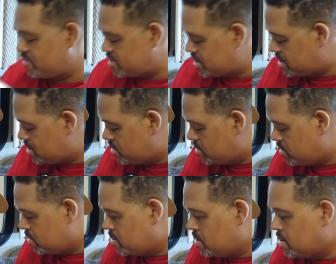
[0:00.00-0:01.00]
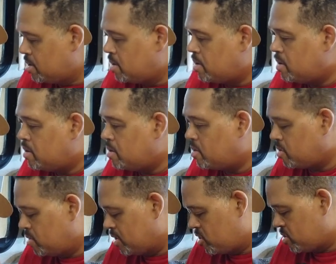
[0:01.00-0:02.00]
this in,
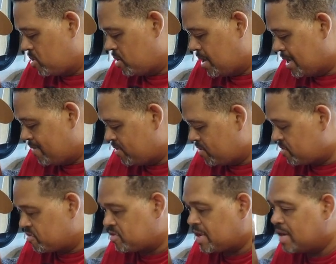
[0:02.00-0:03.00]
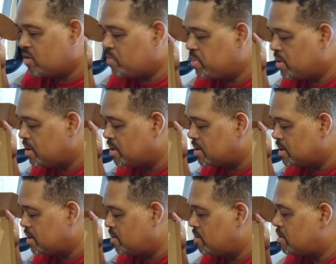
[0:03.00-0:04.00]
or it should have just a standard plug
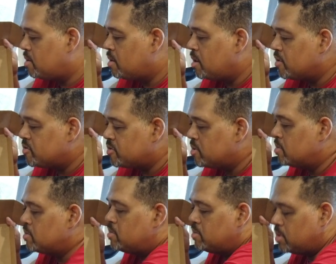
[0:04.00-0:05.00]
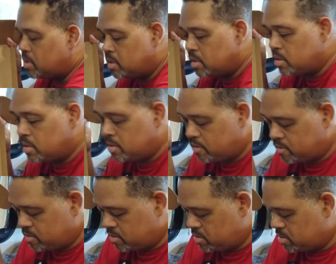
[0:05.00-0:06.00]
in here also. Let's
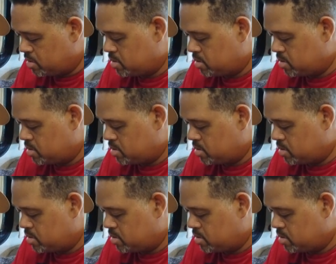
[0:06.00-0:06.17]
see.